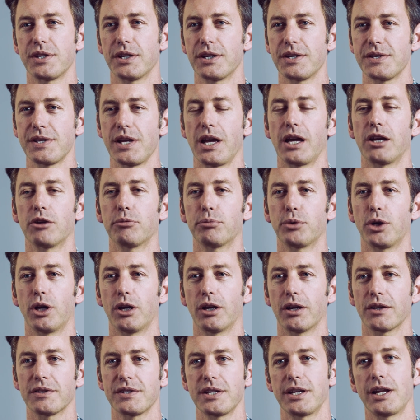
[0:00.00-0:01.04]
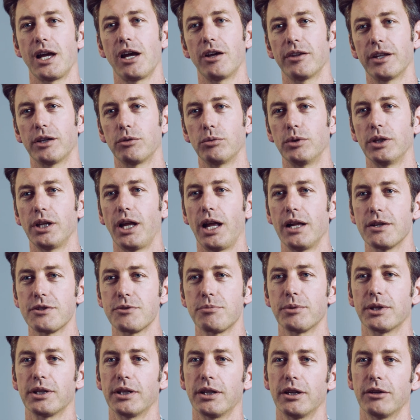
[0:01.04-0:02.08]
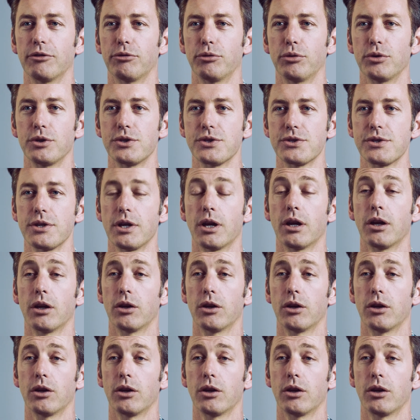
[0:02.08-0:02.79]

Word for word: the design of products and how that will ultimately influence